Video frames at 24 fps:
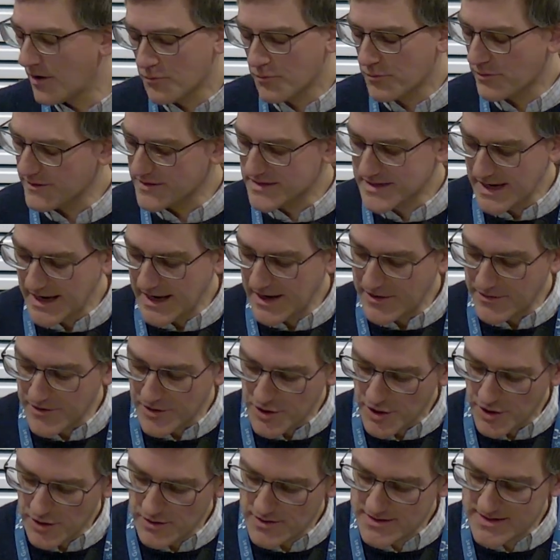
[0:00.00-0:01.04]
we've seen in the
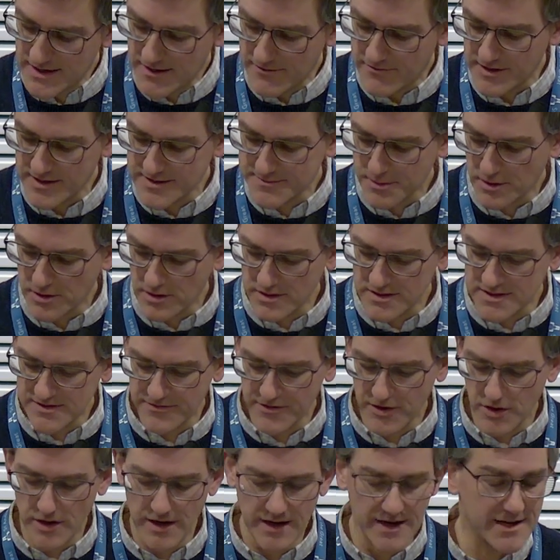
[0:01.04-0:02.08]
news over these past
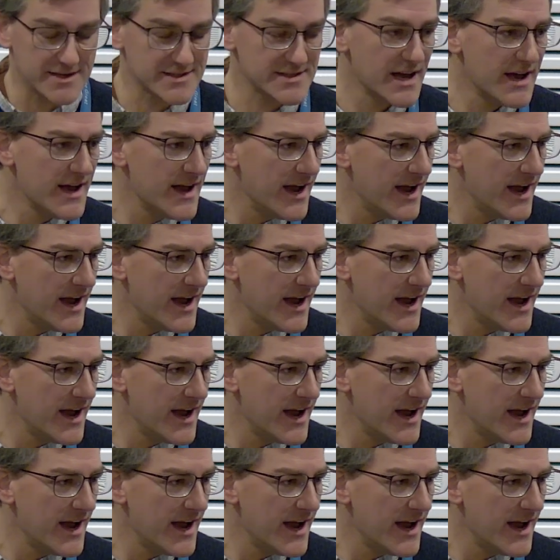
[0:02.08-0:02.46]
few years,